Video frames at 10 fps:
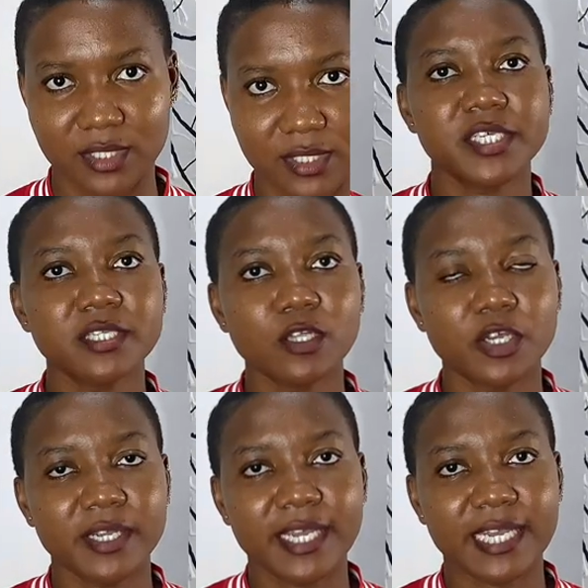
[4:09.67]
Still
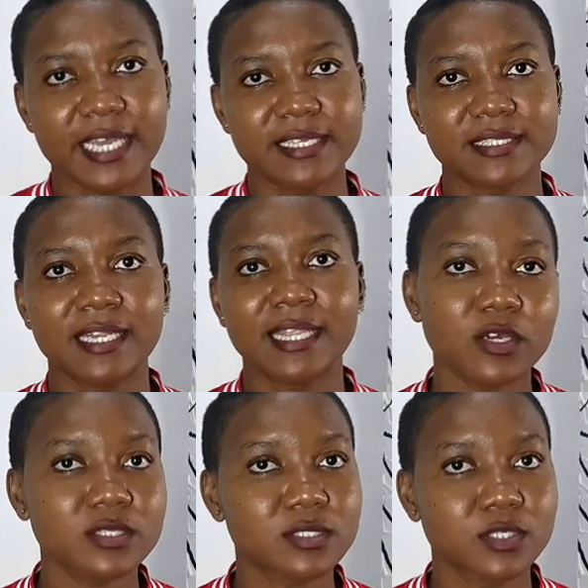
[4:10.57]
on necklines, let
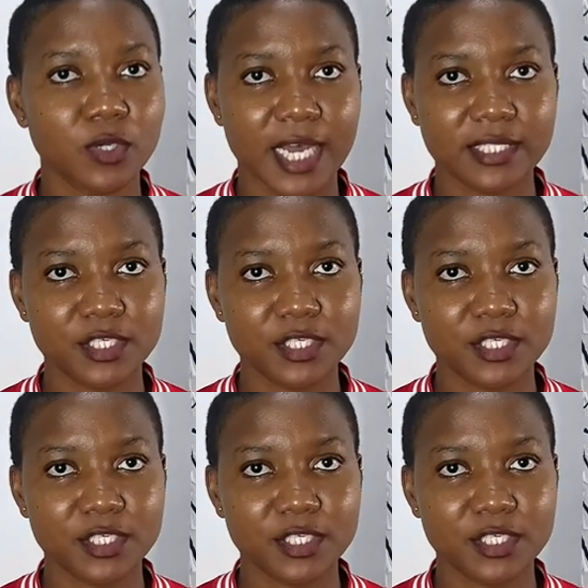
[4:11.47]
us look at